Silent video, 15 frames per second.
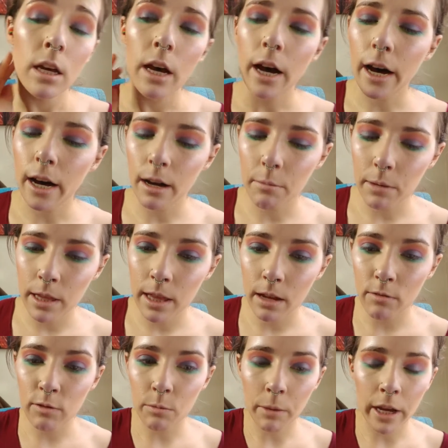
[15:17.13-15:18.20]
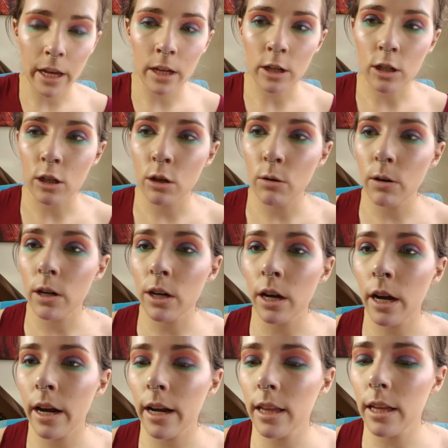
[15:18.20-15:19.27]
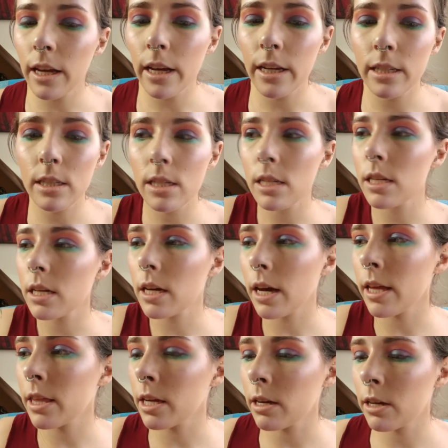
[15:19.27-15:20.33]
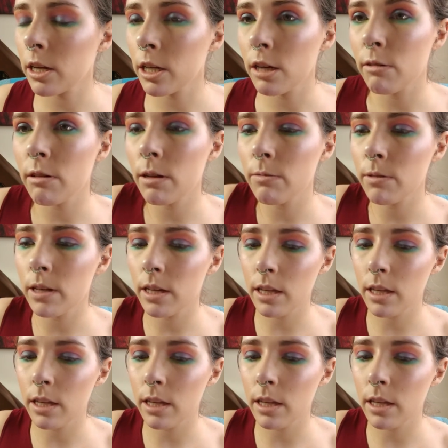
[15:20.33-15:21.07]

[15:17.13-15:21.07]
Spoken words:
And then for my inner corner highlights, I think I'm going to go in